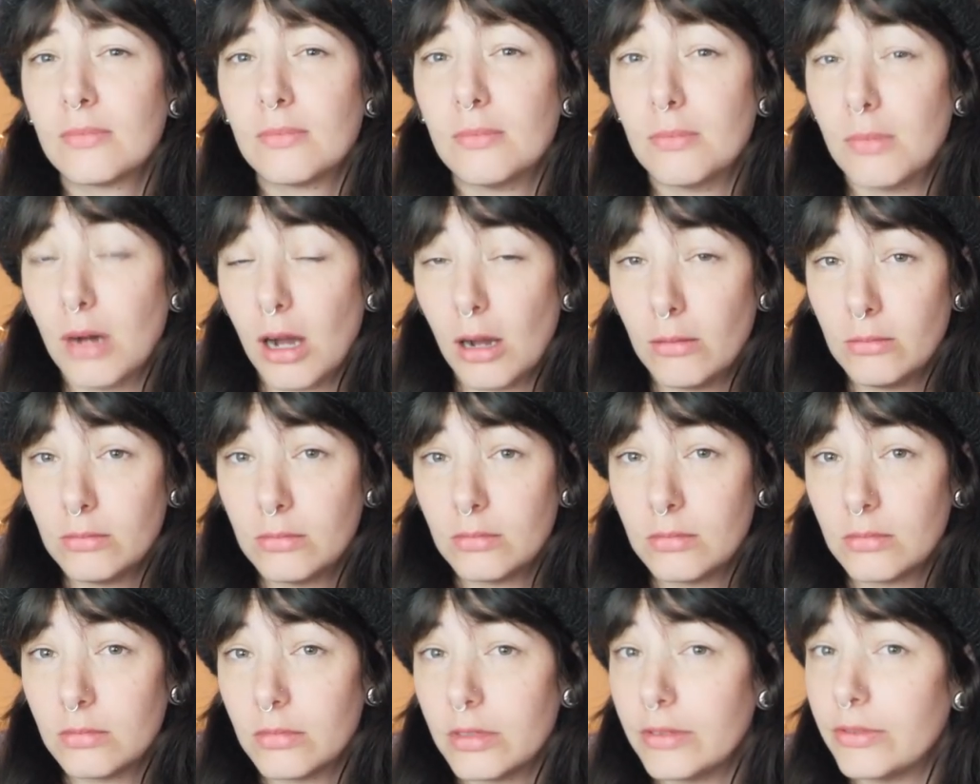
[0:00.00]
Mum,
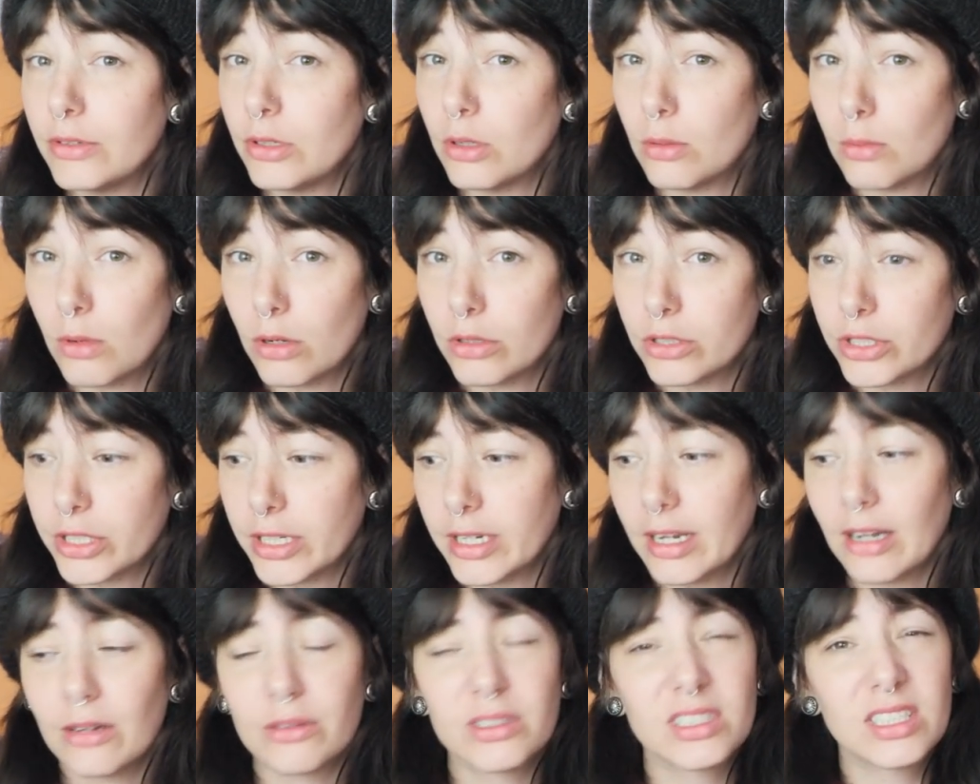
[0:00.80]
if you're
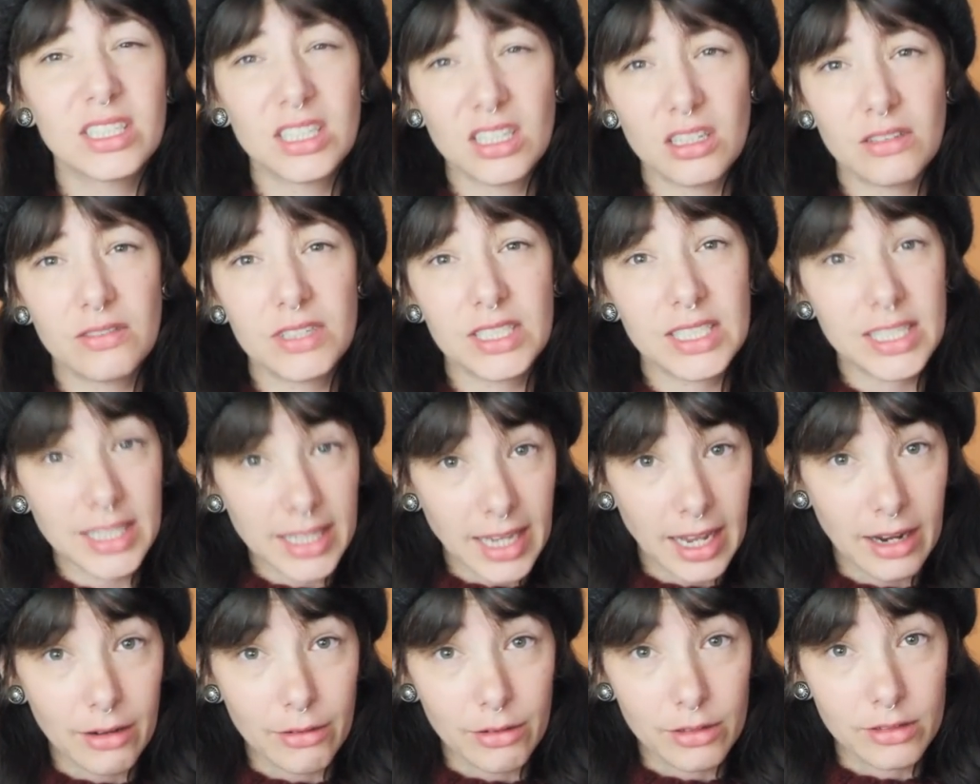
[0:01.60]
watching, I was going to give it to
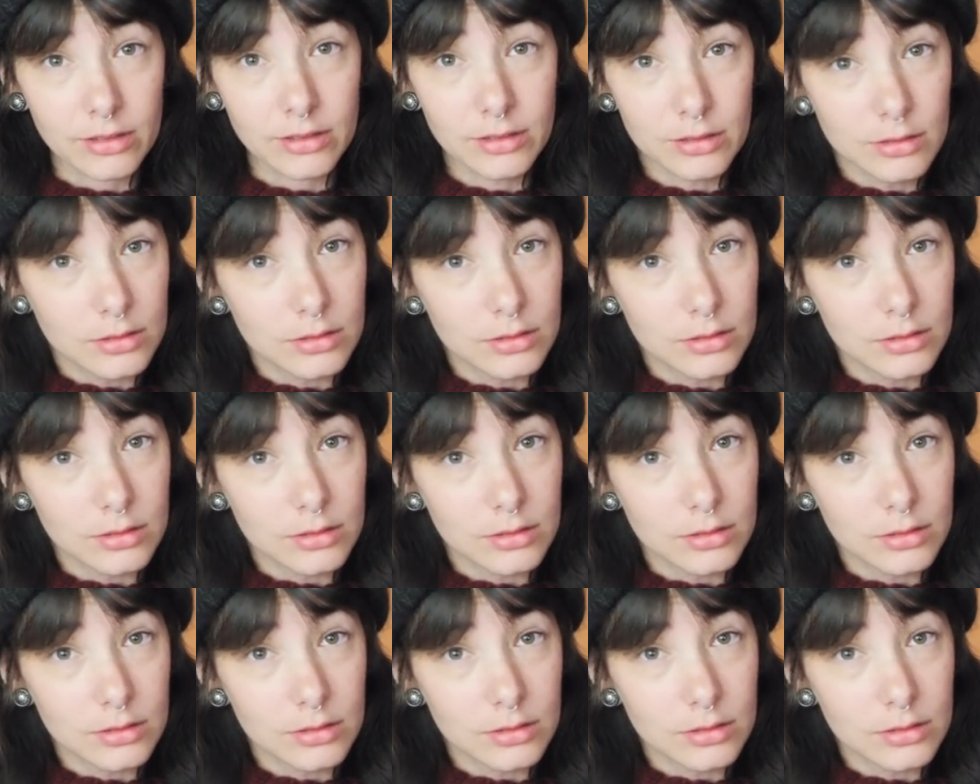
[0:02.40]
Karen.